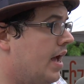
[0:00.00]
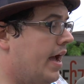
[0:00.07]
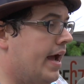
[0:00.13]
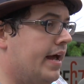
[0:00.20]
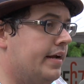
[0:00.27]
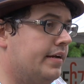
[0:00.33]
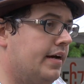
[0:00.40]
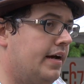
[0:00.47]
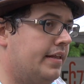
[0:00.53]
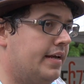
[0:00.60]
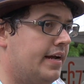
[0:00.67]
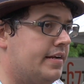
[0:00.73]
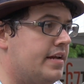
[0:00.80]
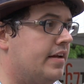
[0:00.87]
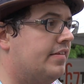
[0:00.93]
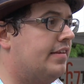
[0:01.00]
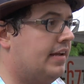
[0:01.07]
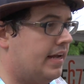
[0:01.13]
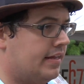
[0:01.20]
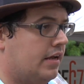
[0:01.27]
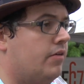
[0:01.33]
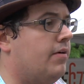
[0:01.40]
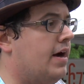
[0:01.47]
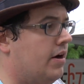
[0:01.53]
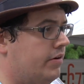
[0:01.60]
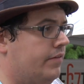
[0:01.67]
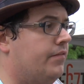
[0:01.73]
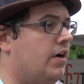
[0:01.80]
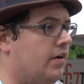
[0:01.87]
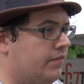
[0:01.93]
and uh, the idea is to get the crowd
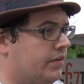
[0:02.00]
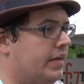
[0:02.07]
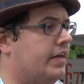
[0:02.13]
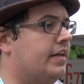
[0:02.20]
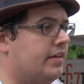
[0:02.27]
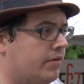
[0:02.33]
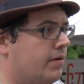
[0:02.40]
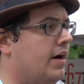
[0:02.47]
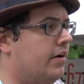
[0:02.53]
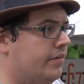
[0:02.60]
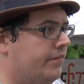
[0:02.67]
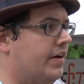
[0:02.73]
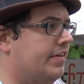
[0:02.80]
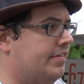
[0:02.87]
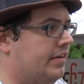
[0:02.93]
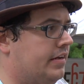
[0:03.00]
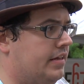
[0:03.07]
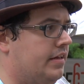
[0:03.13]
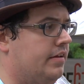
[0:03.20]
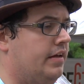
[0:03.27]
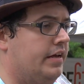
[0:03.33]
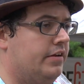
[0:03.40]
involved and to get the crowd invested in the,